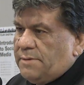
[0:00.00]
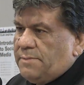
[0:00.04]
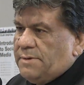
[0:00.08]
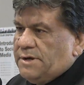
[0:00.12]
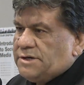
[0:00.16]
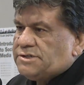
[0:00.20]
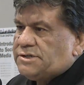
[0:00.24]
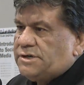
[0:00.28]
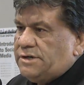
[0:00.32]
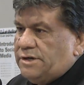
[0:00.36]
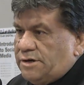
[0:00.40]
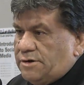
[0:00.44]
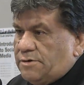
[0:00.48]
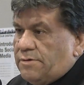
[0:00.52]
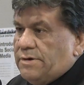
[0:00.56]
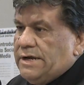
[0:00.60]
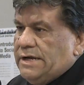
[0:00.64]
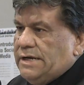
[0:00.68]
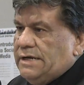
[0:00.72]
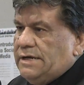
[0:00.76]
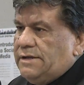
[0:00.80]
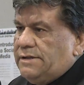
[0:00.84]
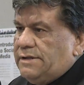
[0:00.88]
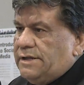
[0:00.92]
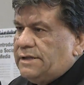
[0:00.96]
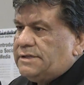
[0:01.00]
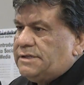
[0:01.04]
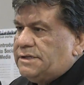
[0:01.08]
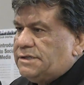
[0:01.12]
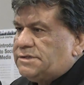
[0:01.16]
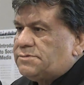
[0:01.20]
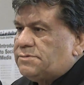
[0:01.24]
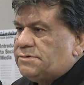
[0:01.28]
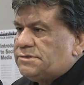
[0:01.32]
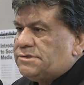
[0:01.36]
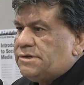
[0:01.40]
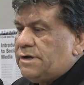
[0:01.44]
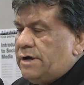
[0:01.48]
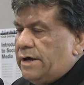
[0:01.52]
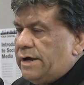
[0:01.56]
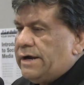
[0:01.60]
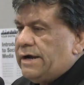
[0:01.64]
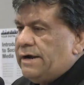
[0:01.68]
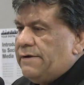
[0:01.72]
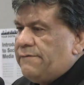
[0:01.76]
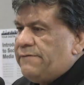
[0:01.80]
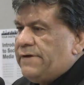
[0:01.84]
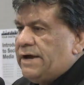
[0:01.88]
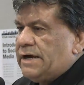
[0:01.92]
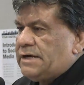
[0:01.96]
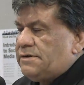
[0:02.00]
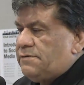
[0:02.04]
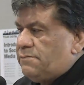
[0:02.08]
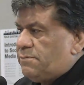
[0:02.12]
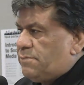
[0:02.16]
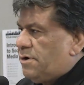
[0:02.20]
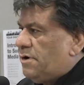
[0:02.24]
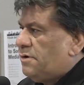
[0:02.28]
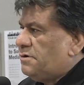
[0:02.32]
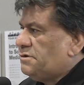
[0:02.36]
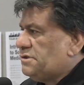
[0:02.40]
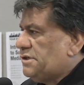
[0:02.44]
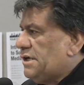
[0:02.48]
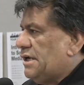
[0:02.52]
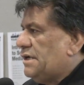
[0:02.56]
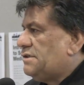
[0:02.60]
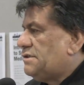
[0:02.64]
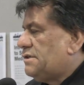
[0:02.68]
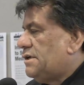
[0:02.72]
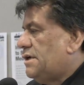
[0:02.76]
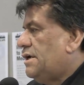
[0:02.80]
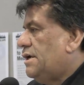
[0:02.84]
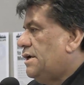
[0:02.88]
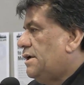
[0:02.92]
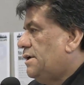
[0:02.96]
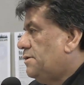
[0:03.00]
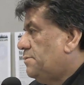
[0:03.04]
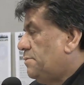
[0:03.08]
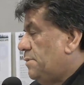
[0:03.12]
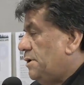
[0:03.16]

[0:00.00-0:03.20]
Commission agreed that this was not an effective process. It's